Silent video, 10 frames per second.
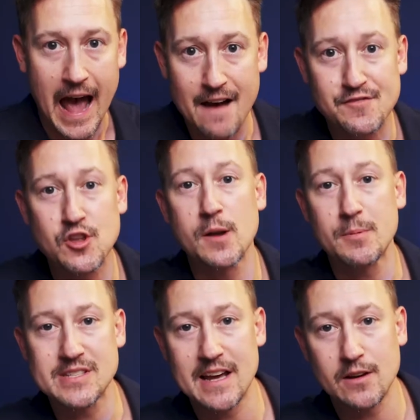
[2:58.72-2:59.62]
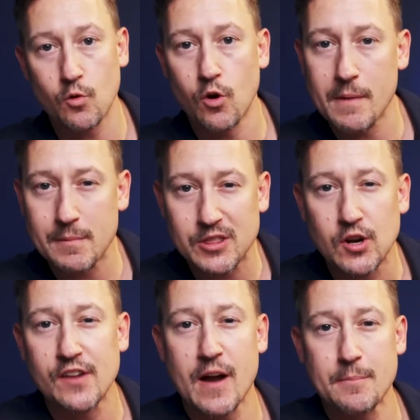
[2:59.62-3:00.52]
Have 30% or maybe
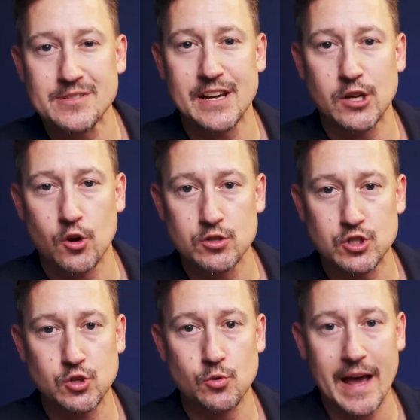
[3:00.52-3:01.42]
35% go to